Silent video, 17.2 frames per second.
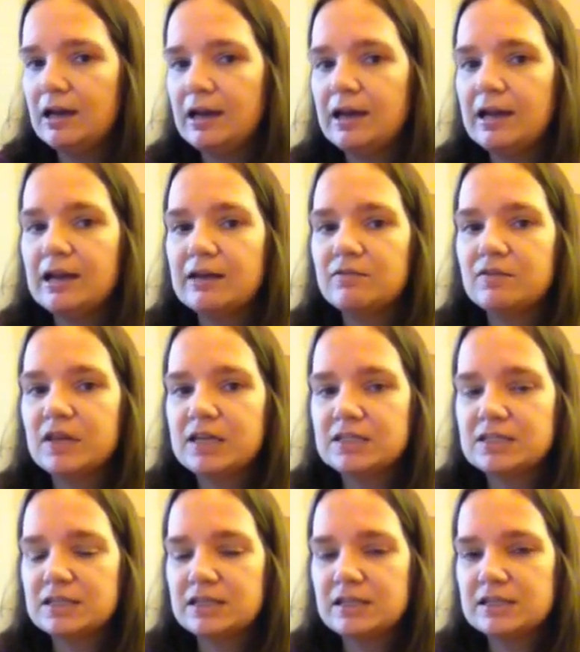and I've
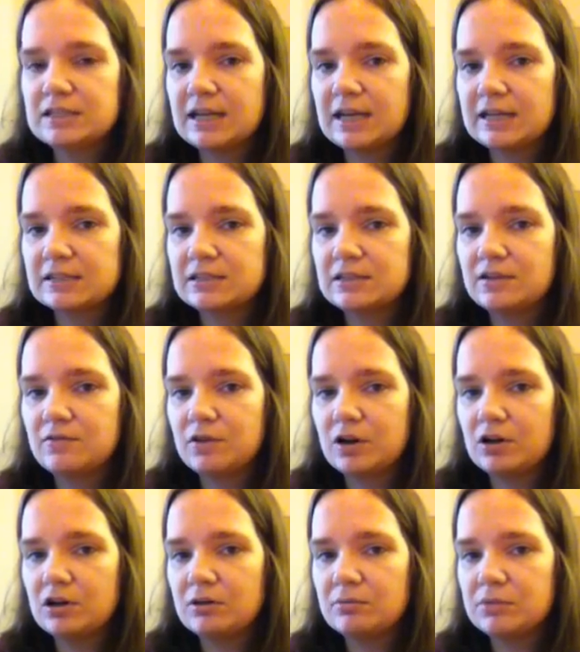linked to the text of
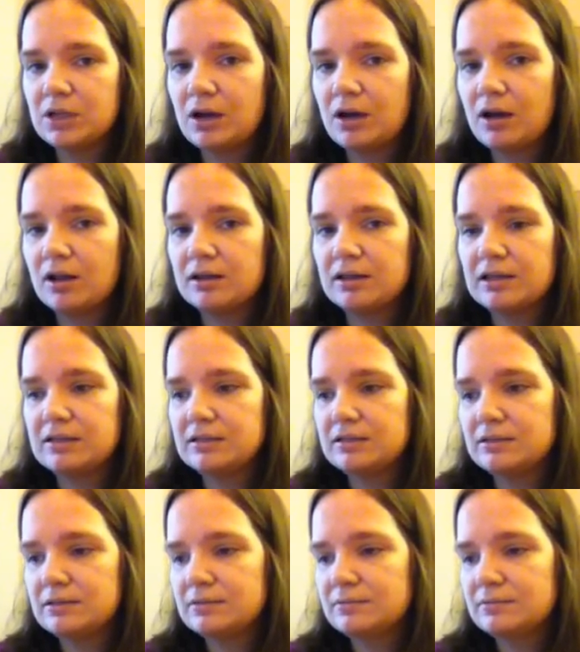Welcome to Holland.